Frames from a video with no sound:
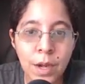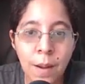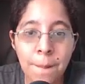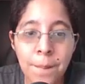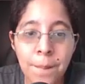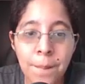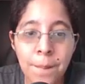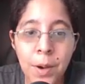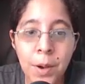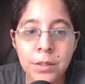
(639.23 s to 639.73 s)

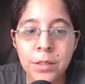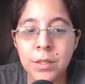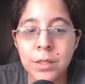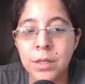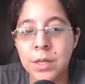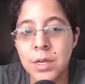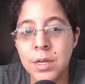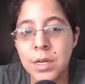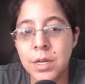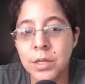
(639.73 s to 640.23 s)
but
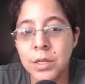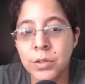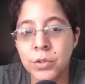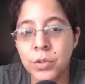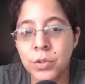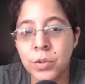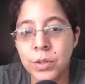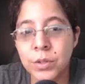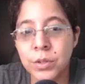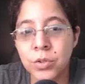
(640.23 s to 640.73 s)

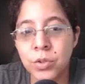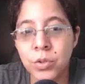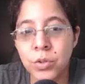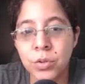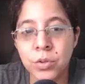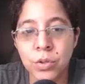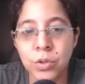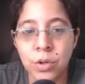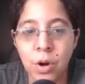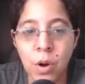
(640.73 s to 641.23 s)
you can
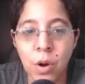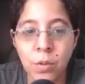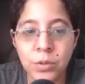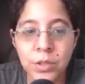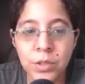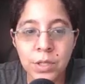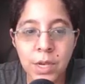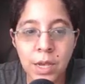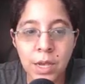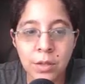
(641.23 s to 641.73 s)
choose your
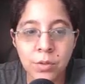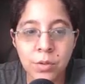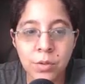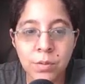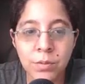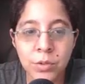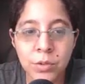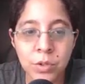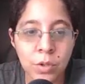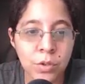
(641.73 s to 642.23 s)
own
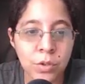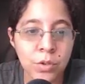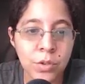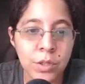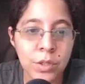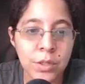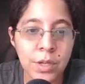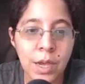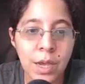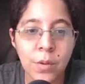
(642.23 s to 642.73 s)
schedule. So you
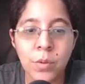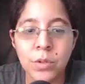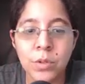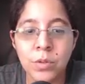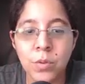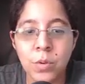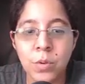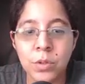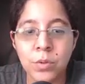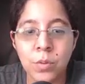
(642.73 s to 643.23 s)
decide when
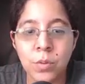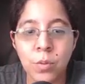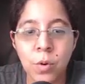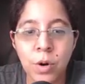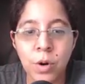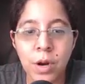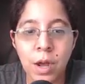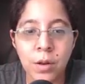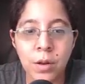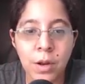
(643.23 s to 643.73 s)
you want to
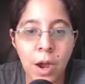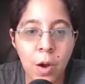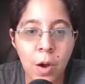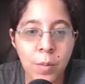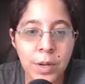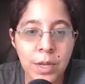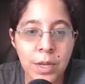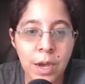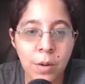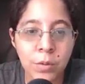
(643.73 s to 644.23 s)
work and how
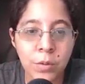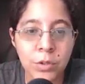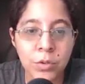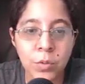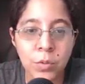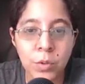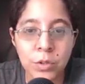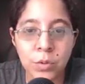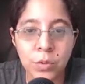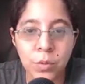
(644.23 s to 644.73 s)
many hours
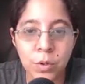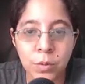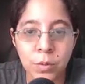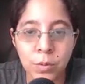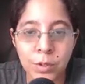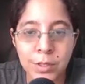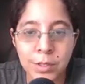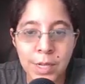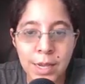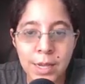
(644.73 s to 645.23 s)
you want to work
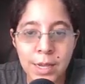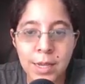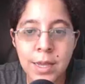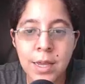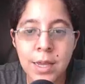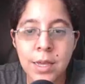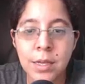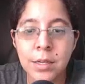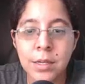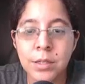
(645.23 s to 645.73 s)
per day.
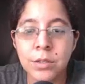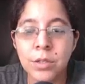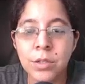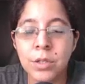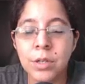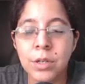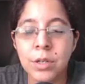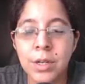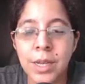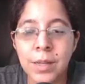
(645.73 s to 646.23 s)

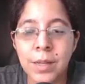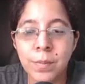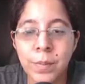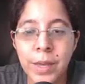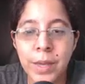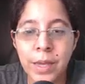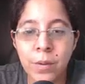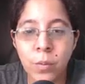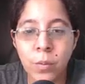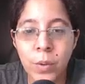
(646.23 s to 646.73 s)
You're going to get
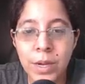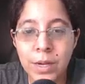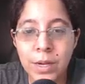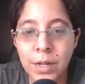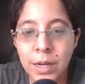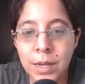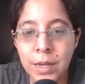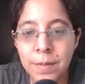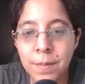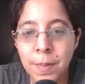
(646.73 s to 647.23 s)
paid
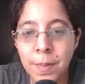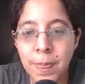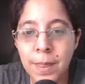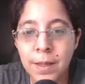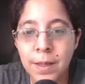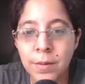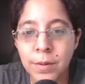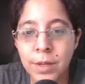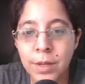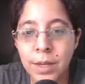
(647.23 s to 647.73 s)
weekly.
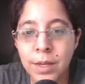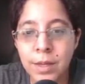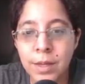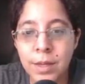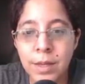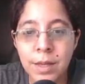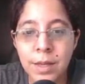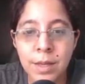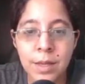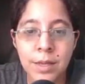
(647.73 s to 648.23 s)

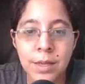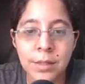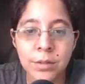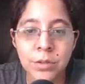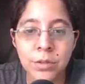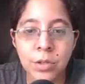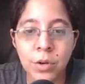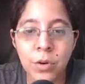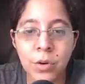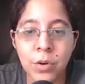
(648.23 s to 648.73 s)
Okay.
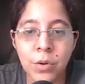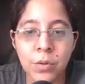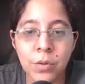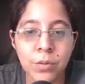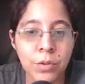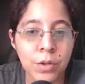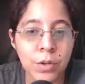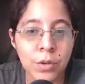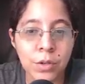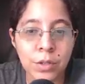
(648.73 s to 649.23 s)

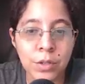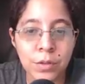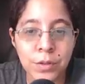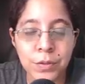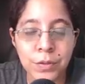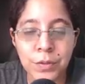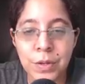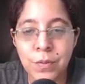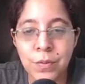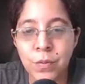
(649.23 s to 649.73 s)
So you're going to
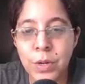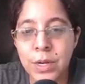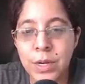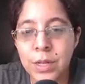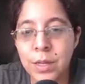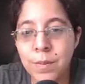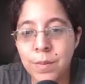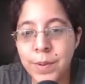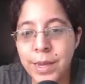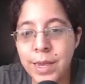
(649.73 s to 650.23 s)
receive
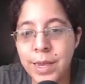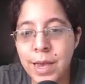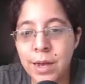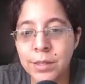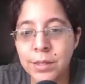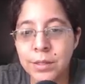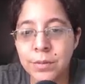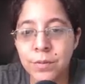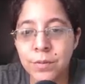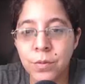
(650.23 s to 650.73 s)
weekly
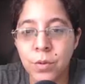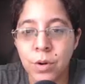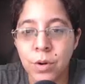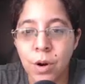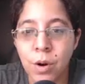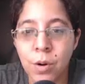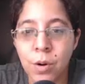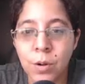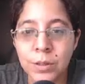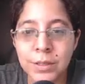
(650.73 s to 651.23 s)
payouts
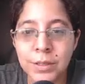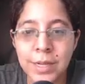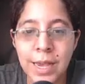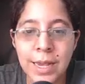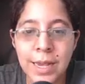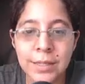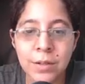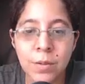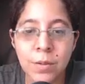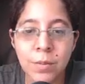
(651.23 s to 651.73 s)
for all
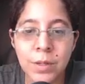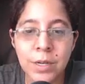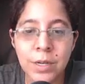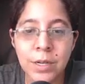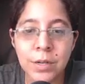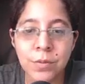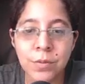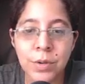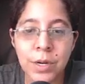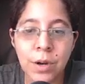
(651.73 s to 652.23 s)
tasks
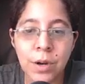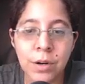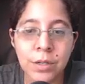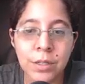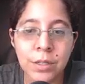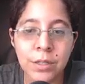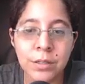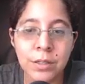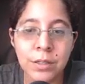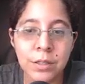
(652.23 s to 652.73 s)
completed,
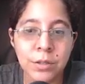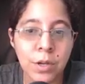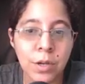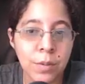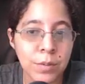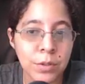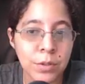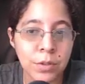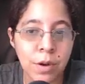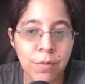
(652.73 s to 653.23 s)
regardless of the
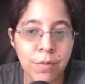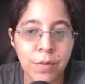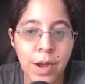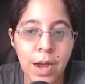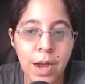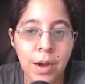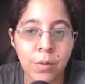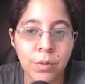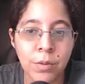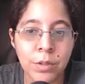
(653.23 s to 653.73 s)
number of
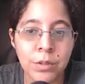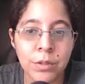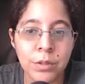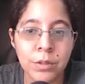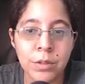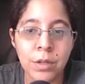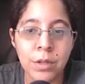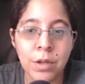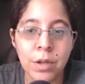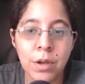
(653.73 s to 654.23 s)
hours